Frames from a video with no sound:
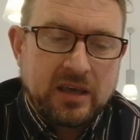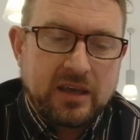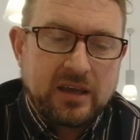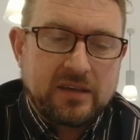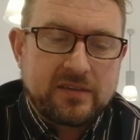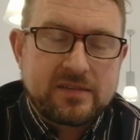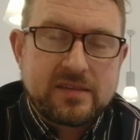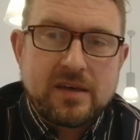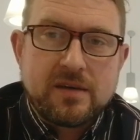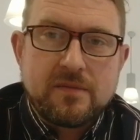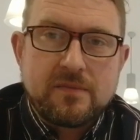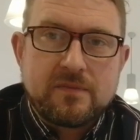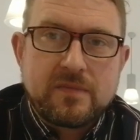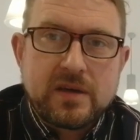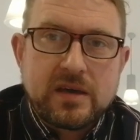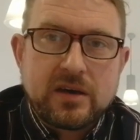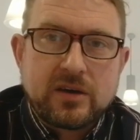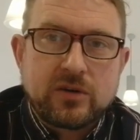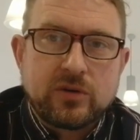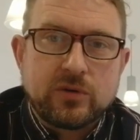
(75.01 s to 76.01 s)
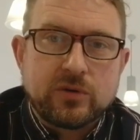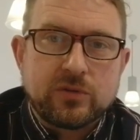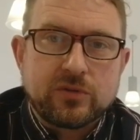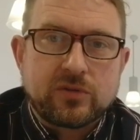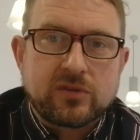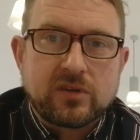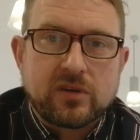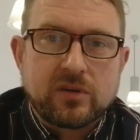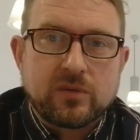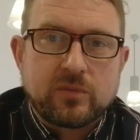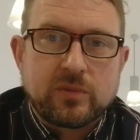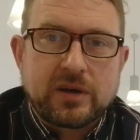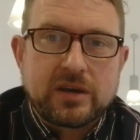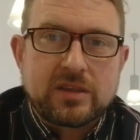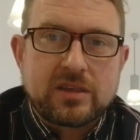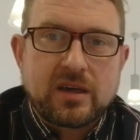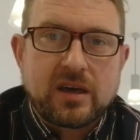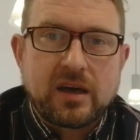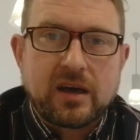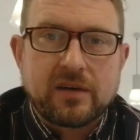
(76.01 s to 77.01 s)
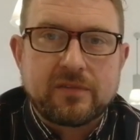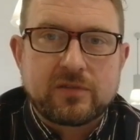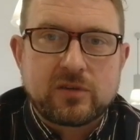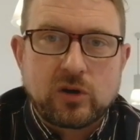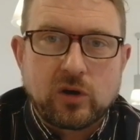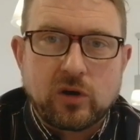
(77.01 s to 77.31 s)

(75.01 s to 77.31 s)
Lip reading: is that vehicles which have